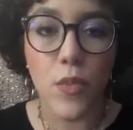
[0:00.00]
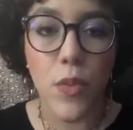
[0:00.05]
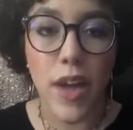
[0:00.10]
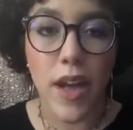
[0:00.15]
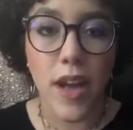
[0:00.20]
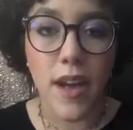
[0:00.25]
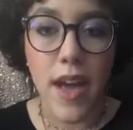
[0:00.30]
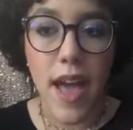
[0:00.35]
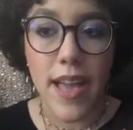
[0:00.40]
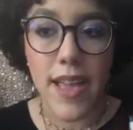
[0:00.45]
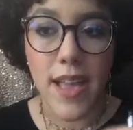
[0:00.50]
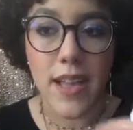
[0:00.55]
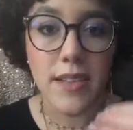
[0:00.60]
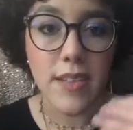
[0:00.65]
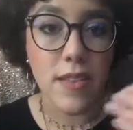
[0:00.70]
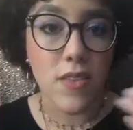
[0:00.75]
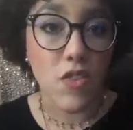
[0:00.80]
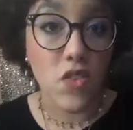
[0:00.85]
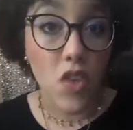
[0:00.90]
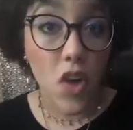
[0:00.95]
where I
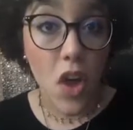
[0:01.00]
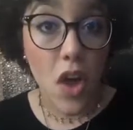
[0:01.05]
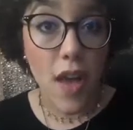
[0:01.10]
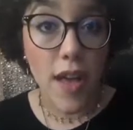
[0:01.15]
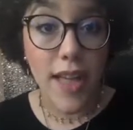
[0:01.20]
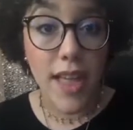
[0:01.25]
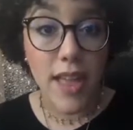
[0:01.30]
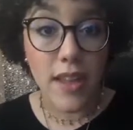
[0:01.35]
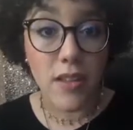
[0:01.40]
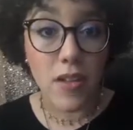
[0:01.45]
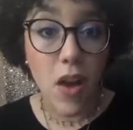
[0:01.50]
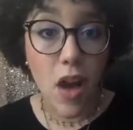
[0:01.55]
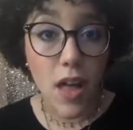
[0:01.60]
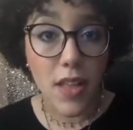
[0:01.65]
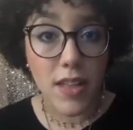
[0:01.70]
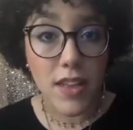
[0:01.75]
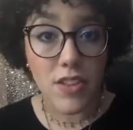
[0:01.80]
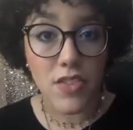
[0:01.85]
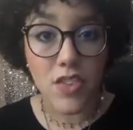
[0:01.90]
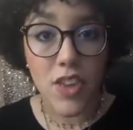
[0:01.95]
guess it's taught in
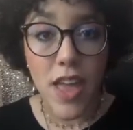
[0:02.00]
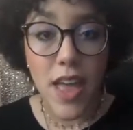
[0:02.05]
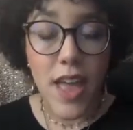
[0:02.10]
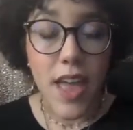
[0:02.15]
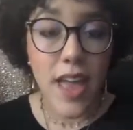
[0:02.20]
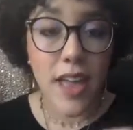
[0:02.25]
college,